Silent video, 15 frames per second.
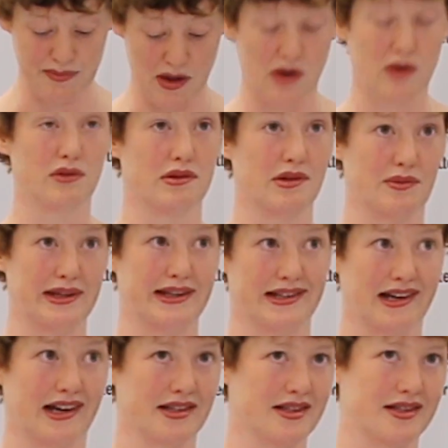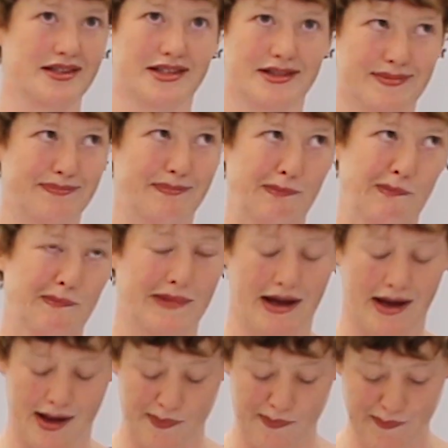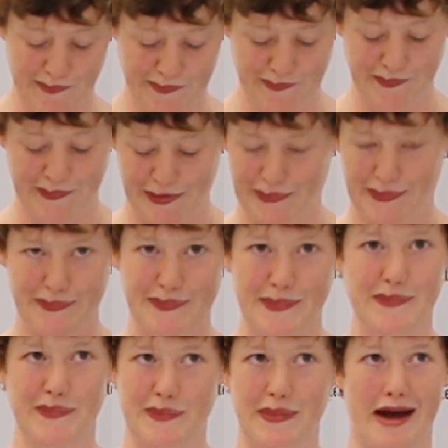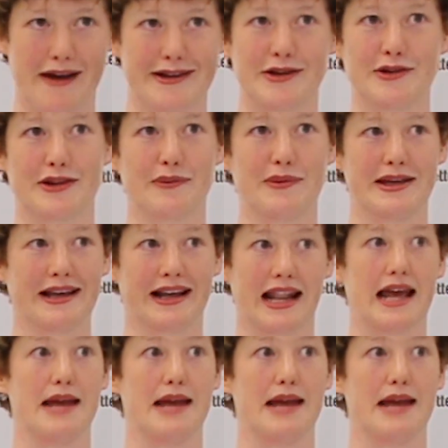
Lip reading: of the poll that we conducted, I don't think we can